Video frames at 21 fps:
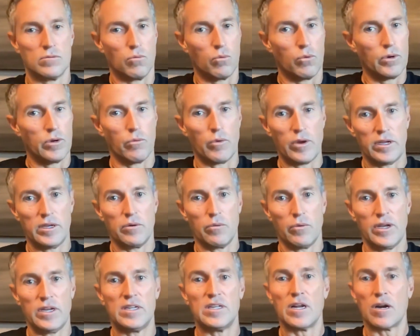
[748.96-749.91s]

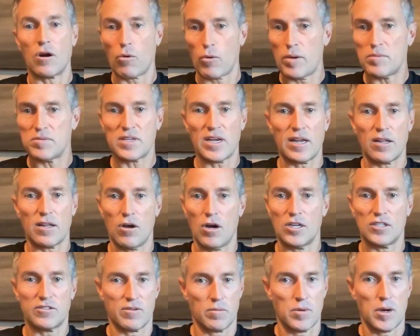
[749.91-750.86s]
we did our website launch
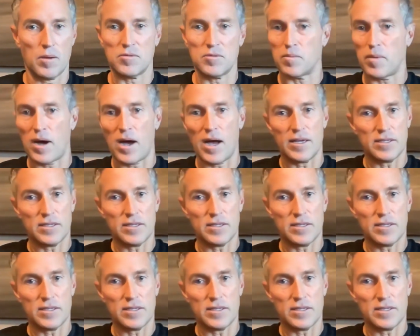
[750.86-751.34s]
from HubSpot.